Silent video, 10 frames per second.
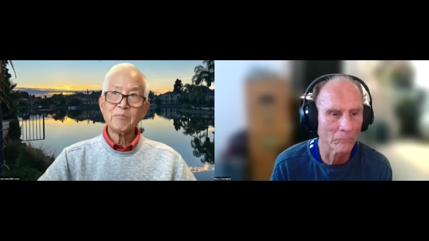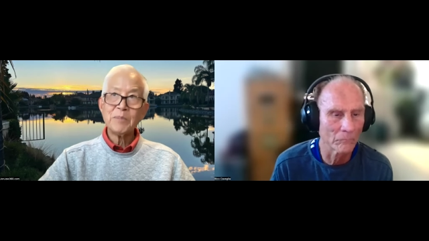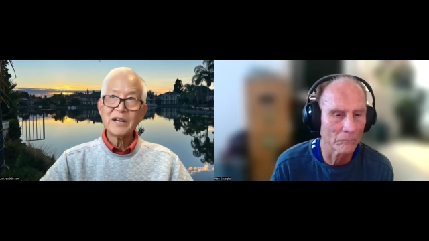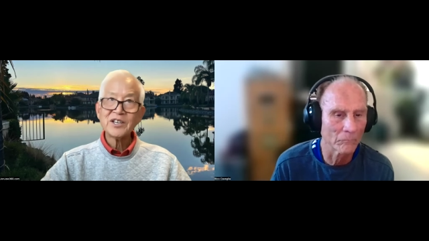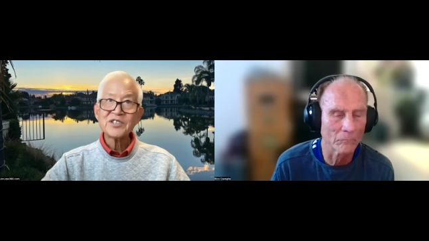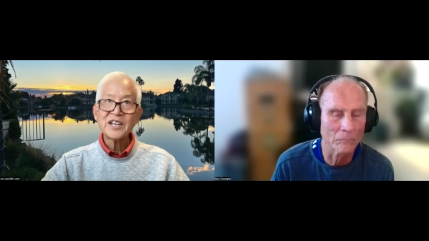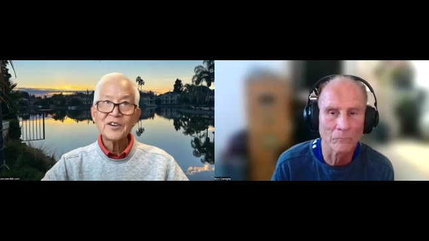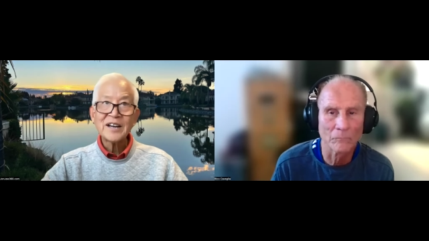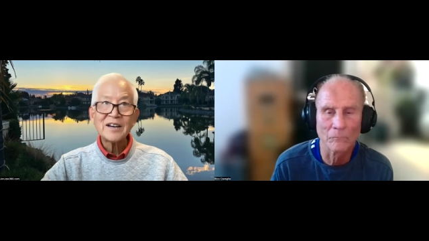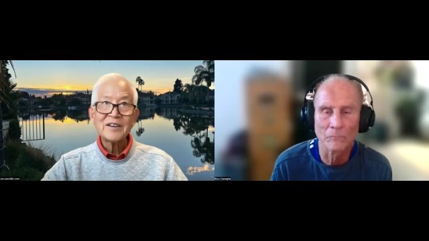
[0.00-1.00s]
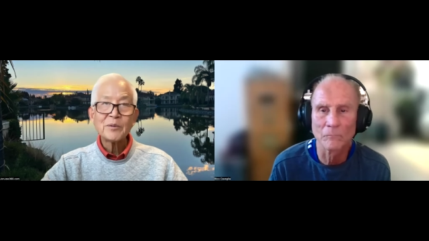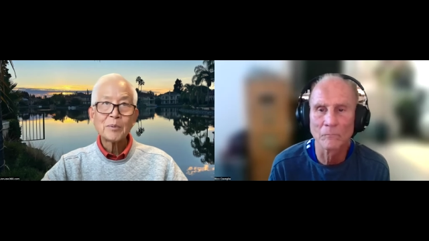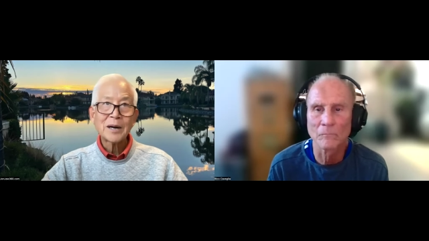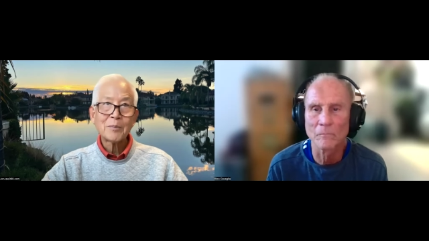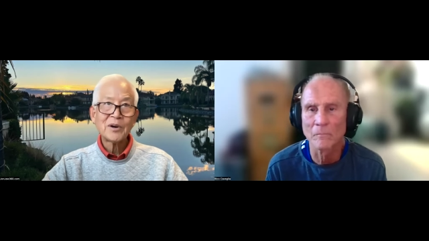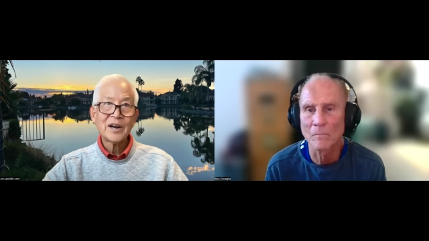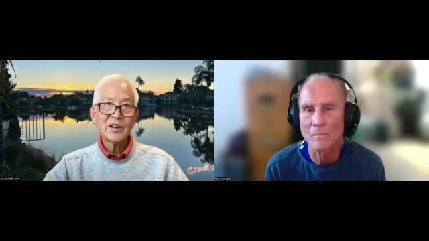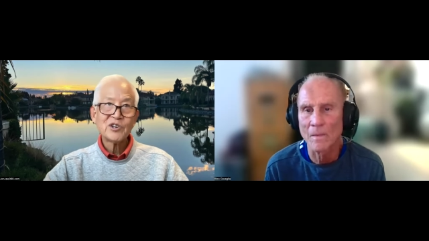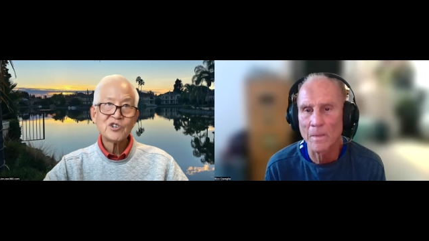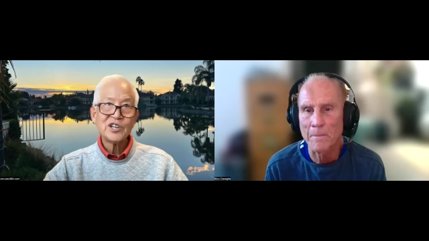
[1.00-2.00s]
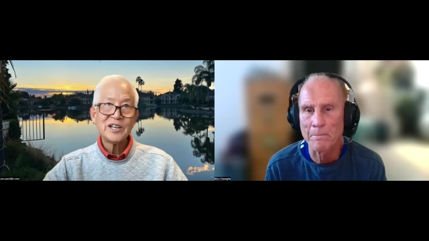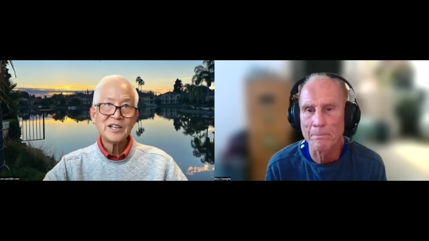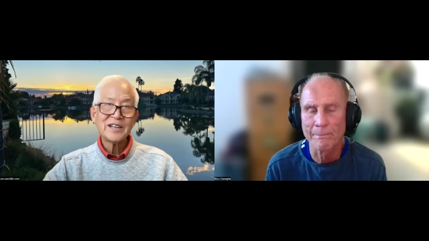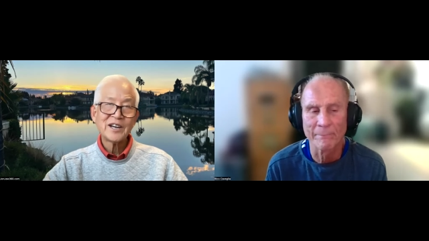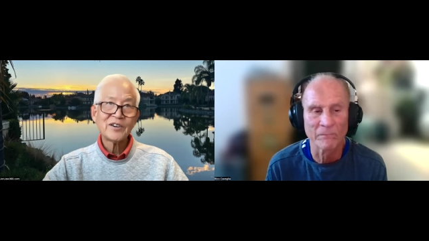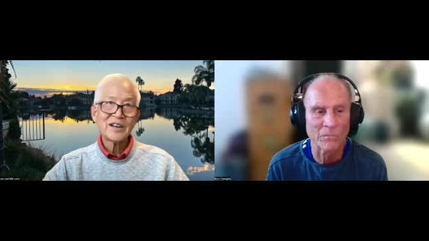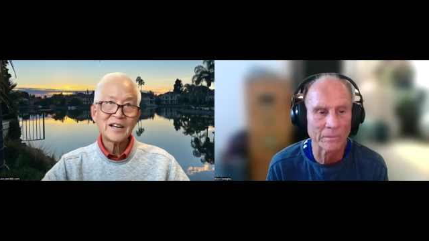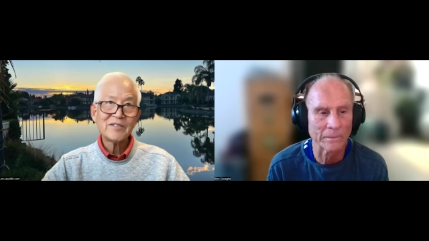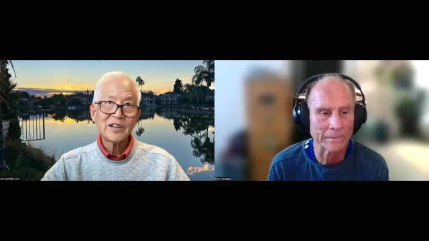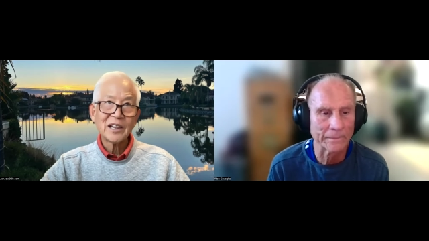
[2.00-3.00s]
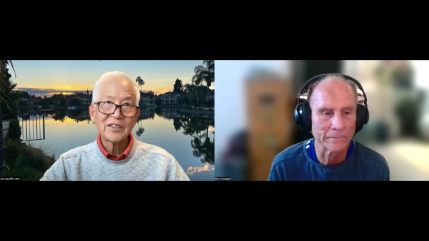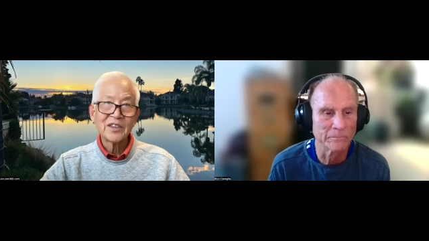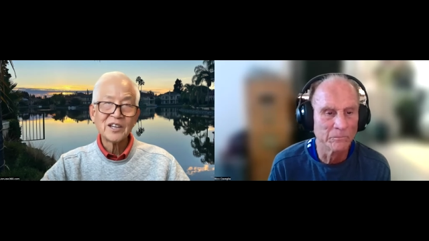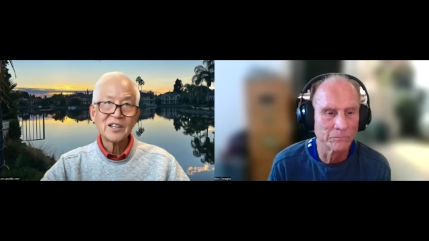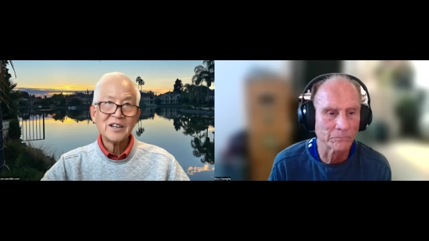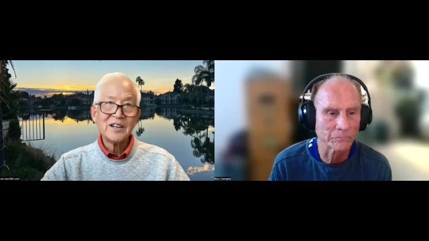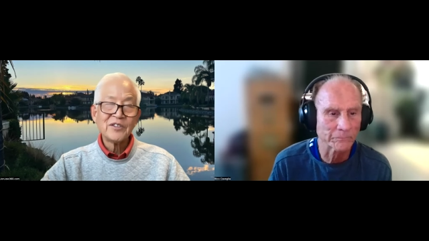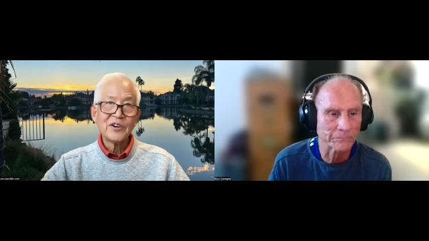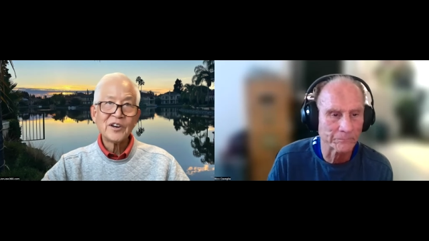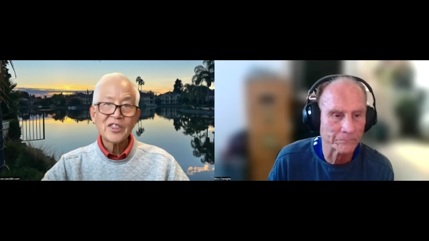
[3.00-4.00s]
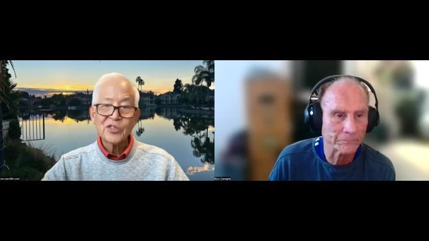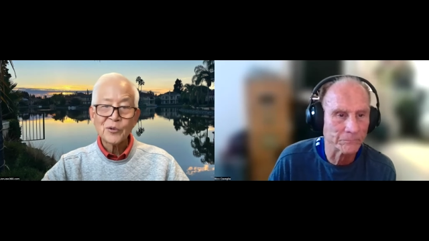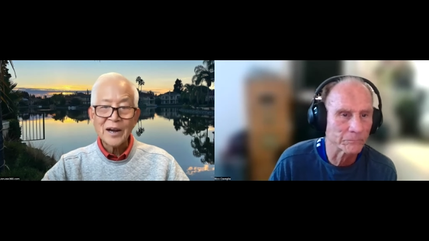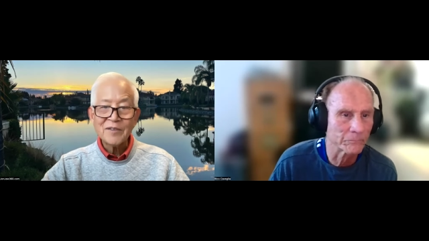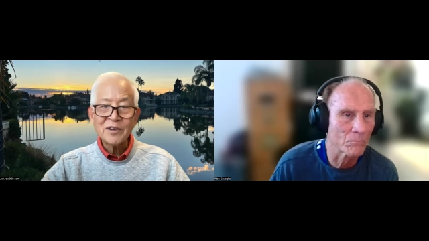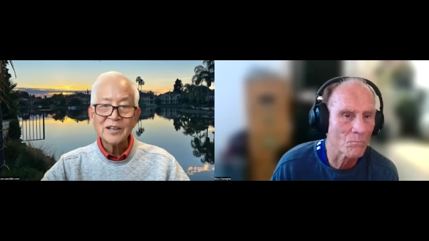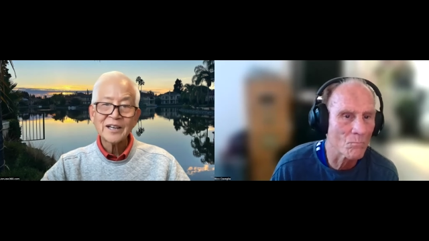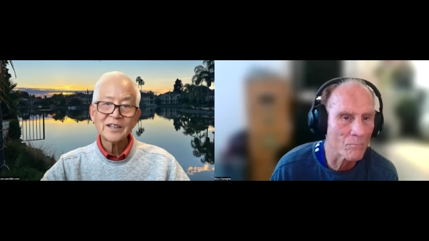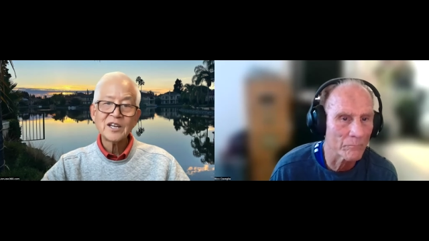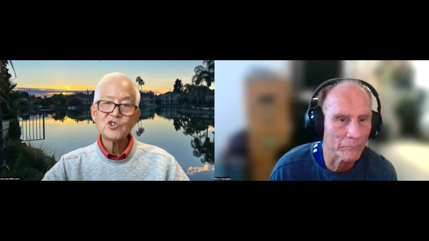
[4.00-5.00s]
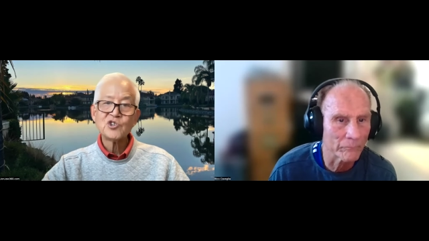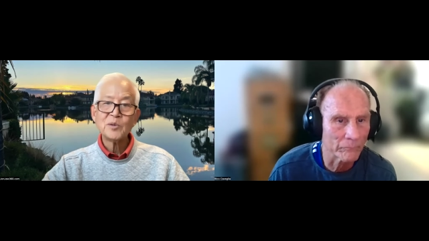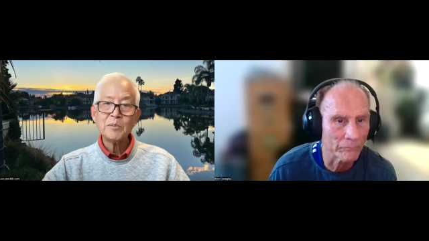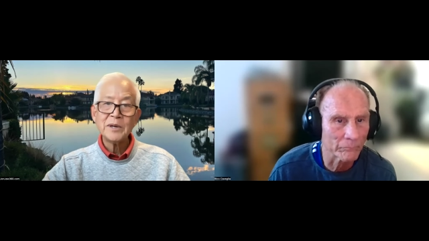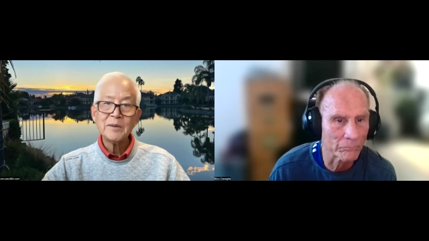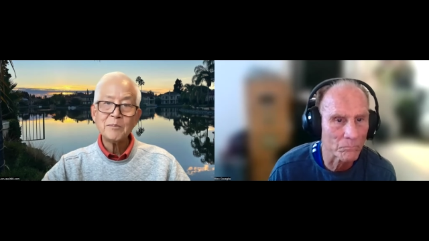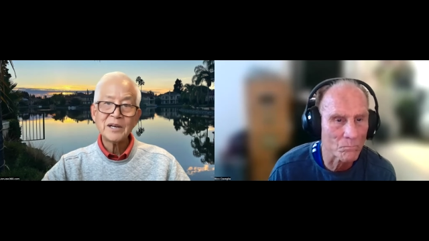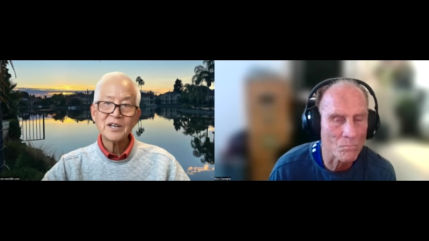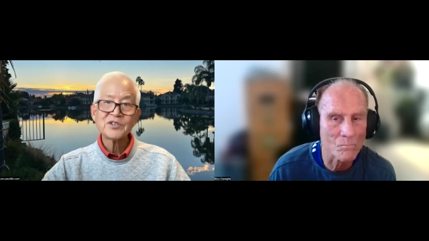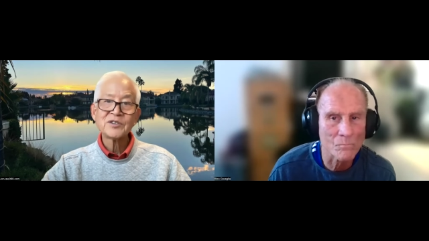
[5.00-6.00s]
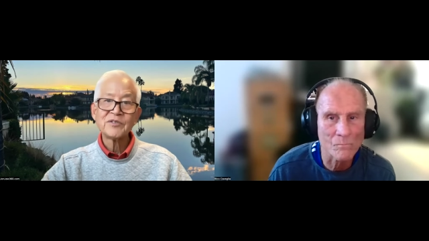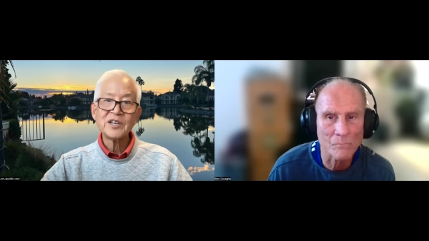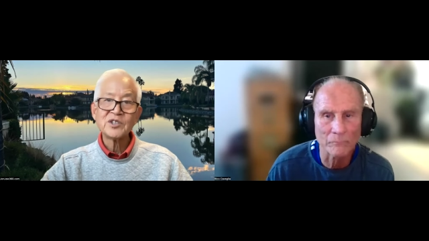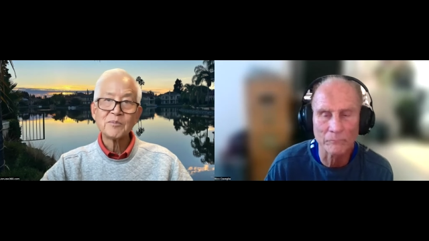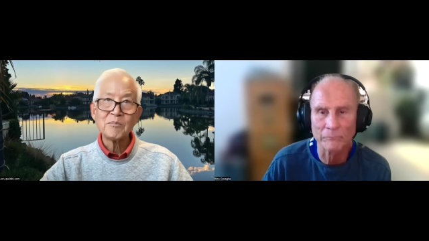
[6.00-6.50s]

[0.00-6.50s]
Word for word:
Speaker 1: because they don't have the proper energy, they don't have the, the they're not thriving like they should be because of these